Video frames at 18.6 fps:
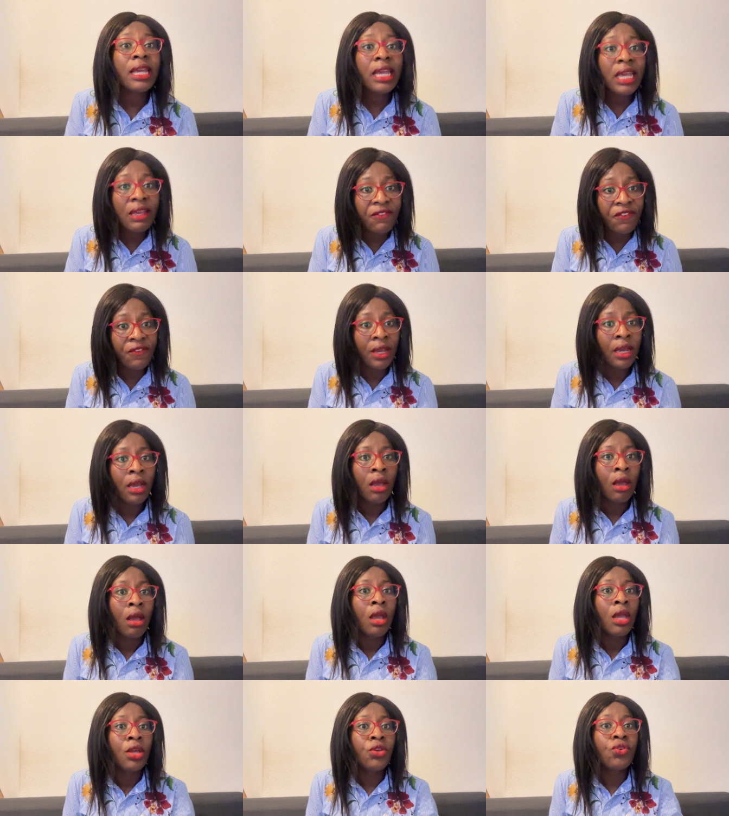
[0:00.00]
if
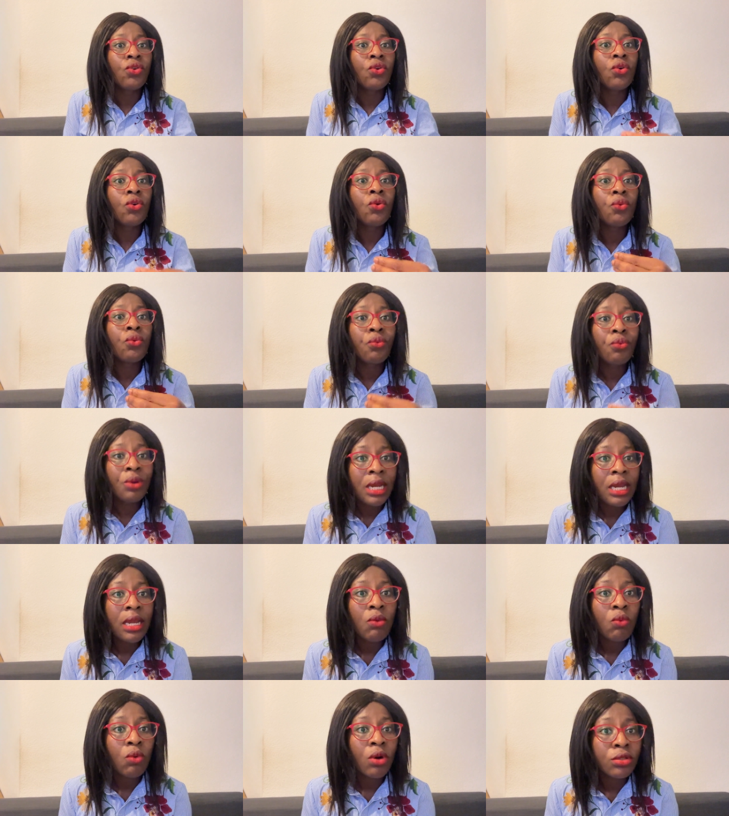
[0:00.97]
you
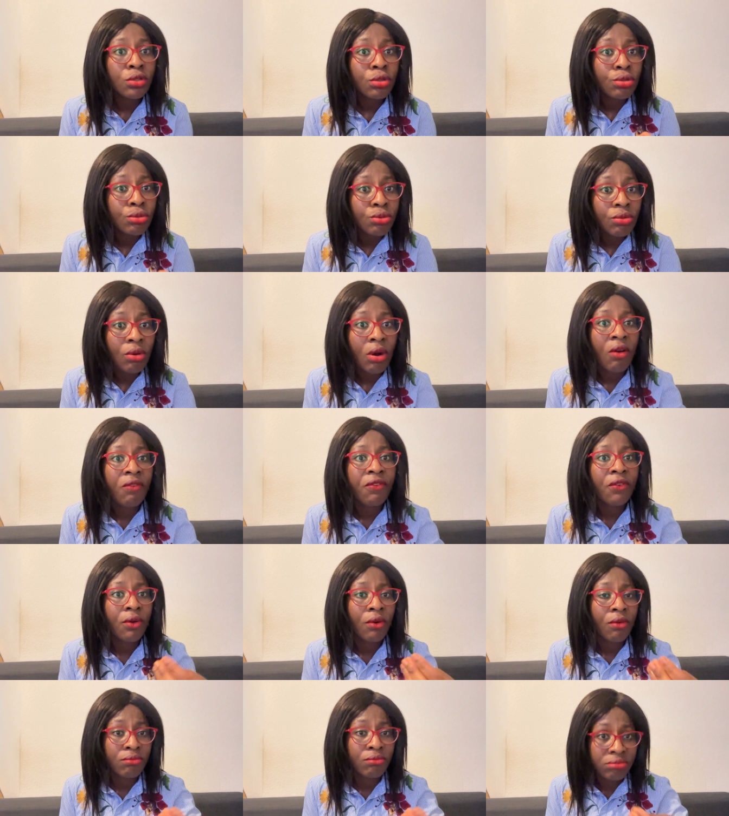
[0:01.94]
really want to
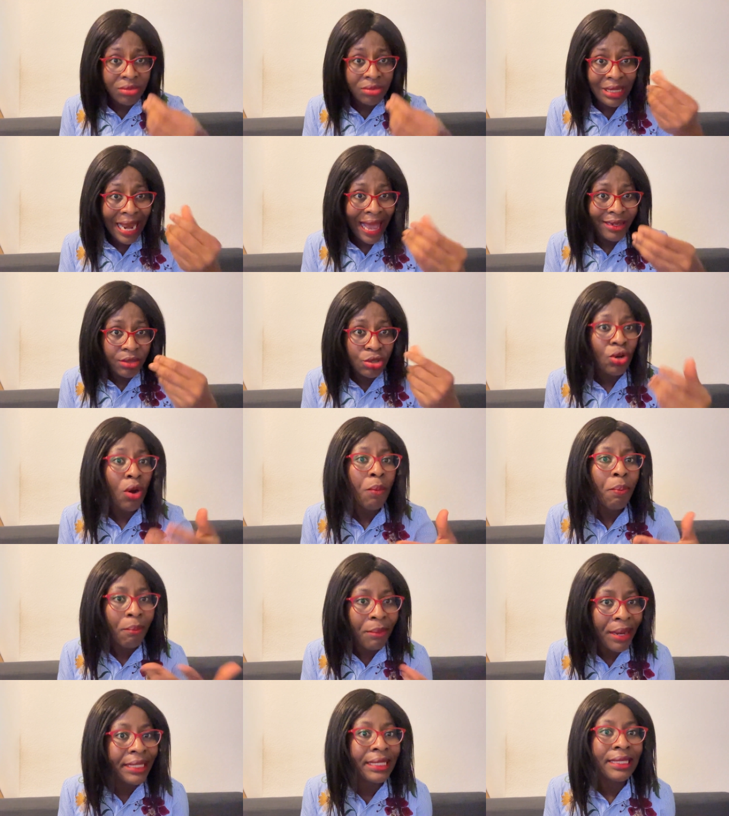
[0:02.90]
chop
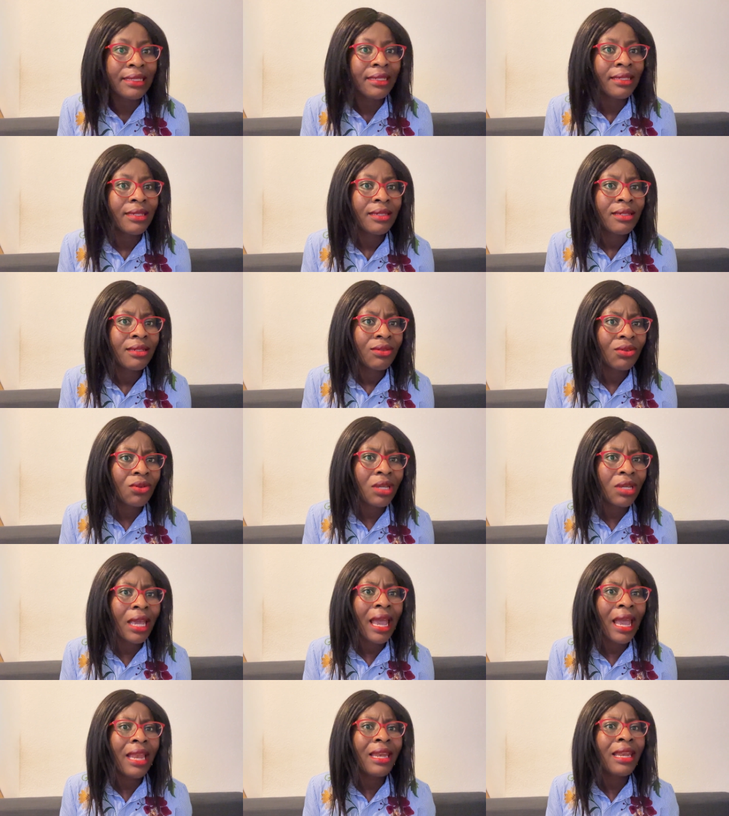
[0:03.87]
money,
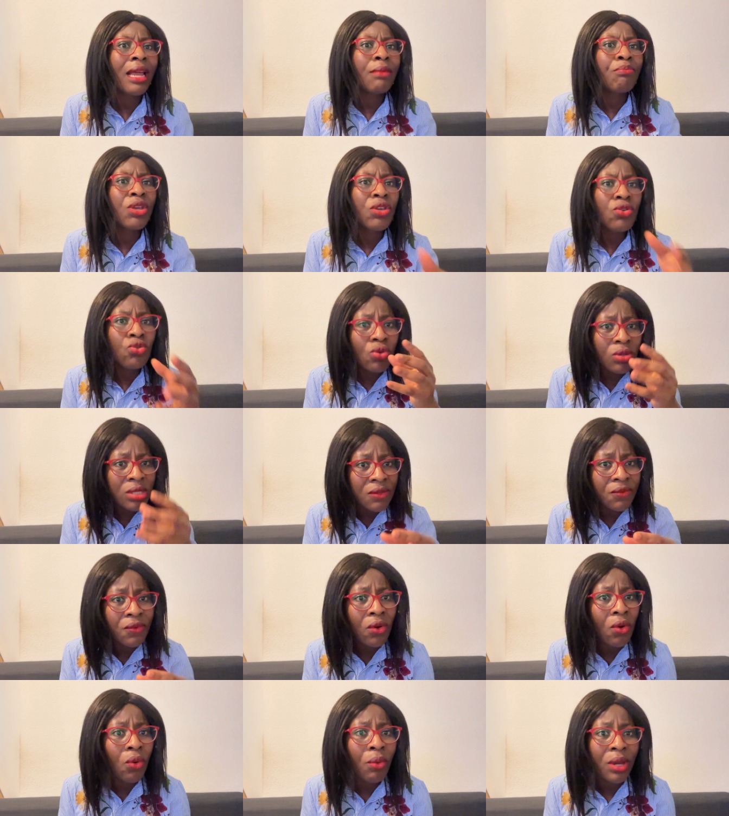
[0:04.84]
okay, and then be
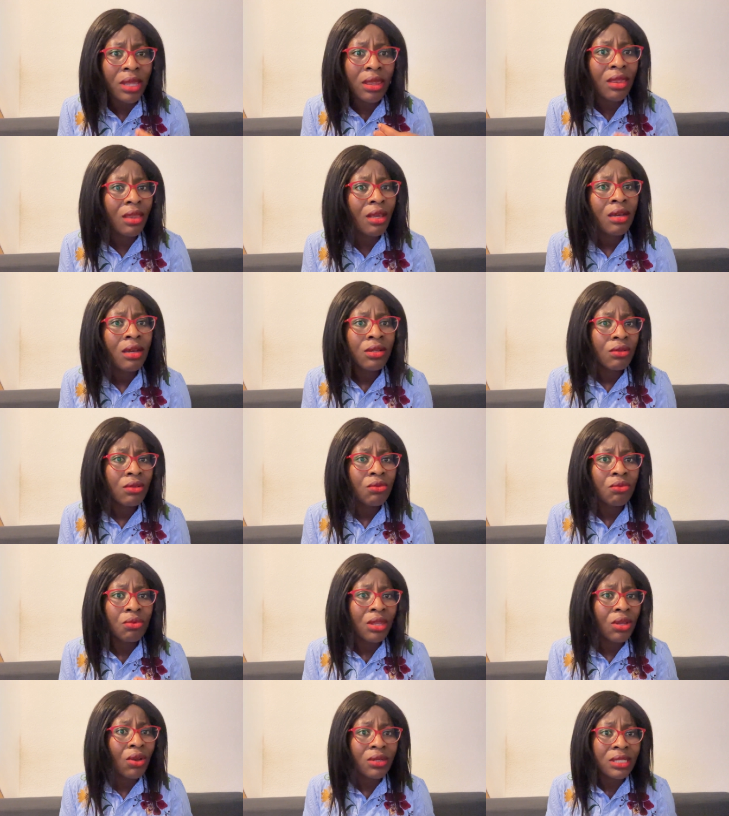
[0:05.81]
useful with
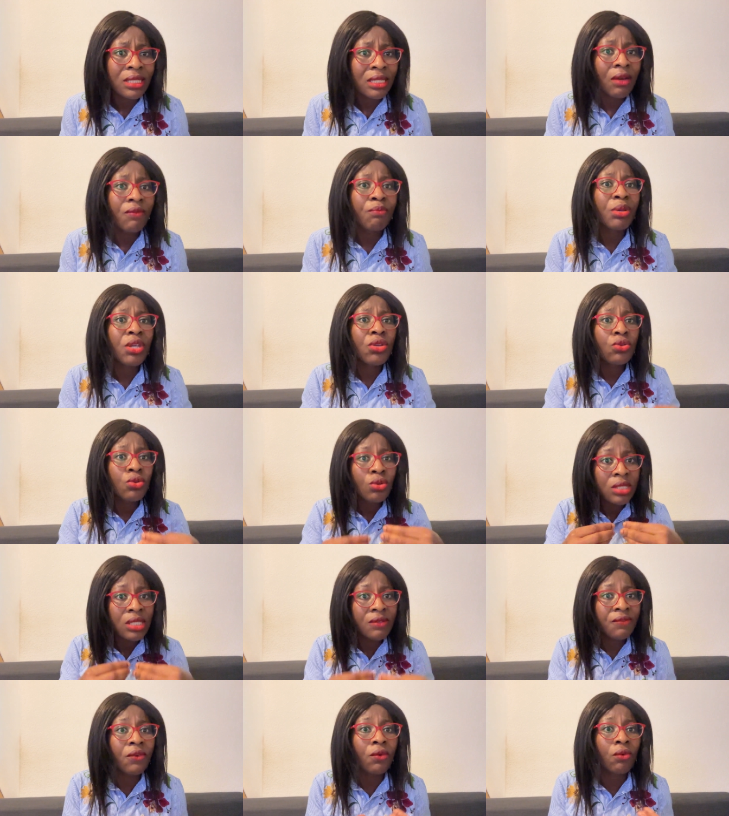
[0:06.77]
yourself, be
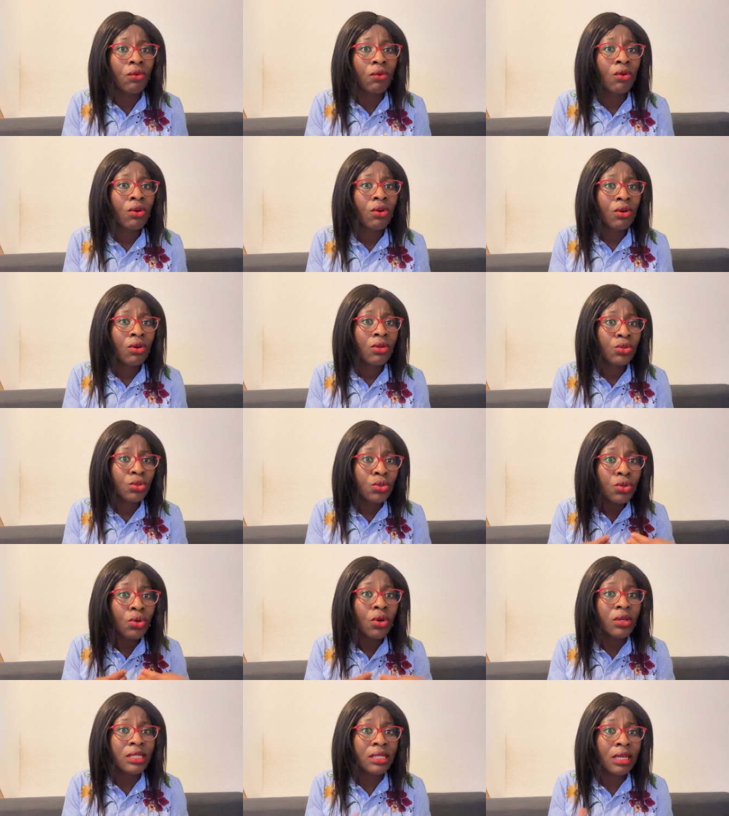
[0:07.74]
useful to
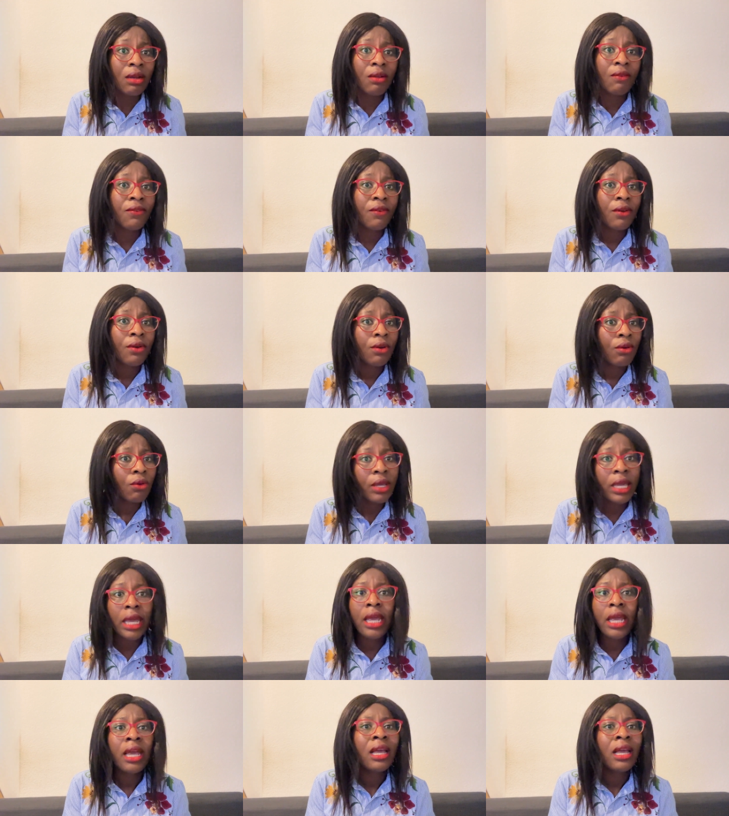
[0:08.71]
yourself,
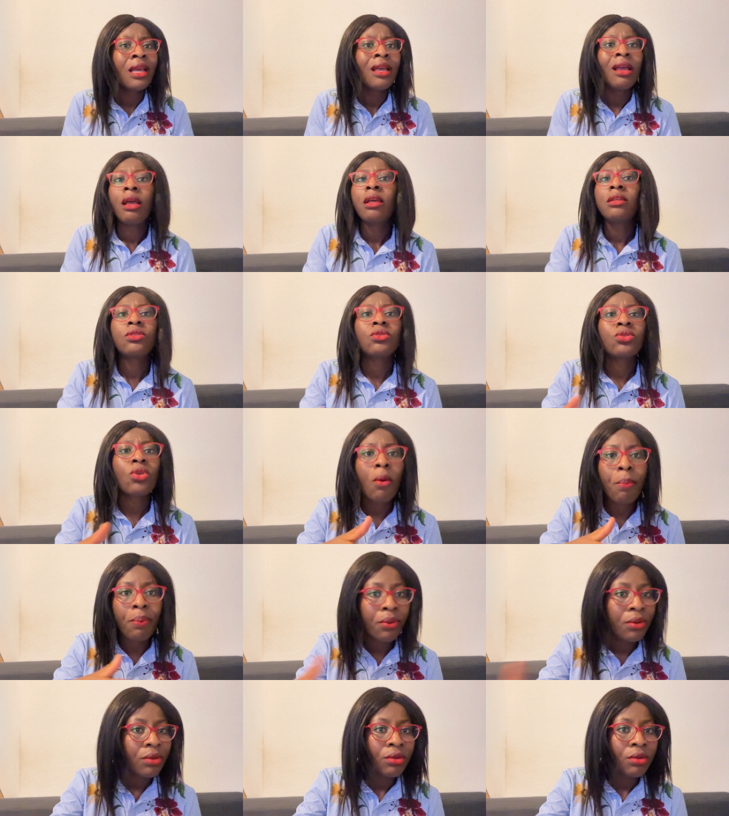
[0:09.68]
okay, stop